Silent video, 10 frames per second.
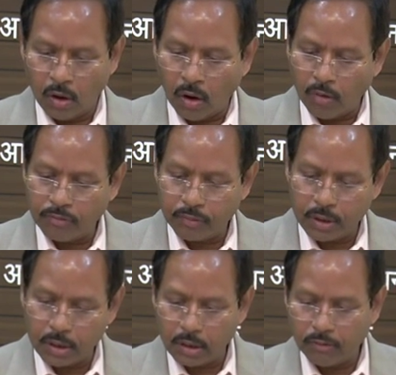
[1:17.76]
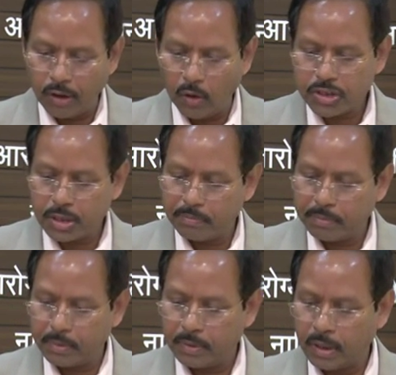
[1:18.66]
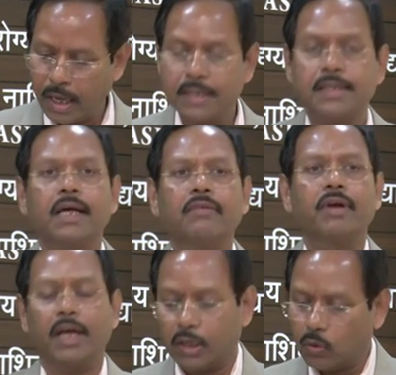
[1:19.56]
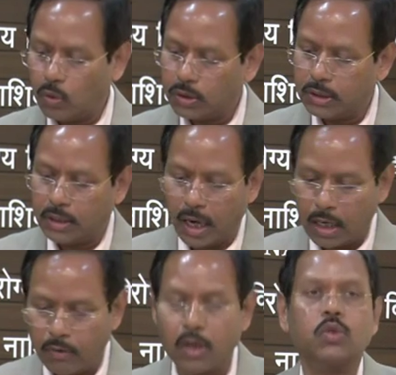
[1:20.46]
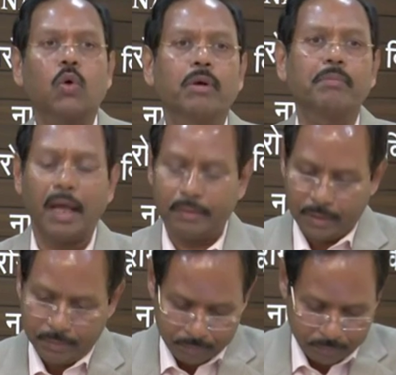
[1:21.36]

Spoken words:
of fellowship and certificate course in advanced homeopathy.